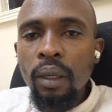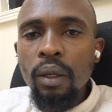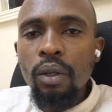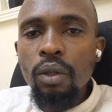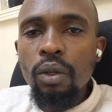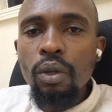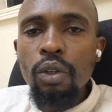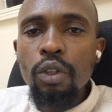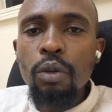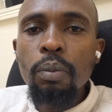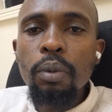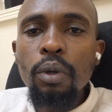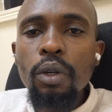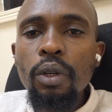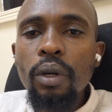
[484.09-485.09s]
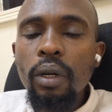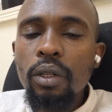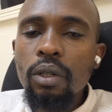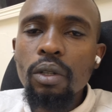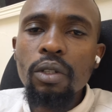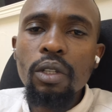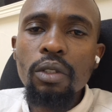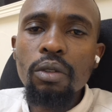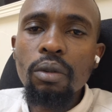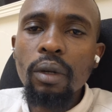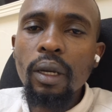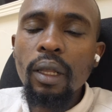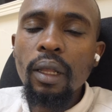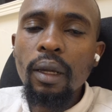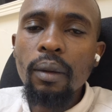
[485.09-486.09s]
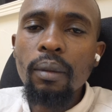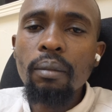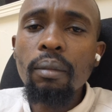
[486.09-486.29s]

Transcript: you pull your resources together.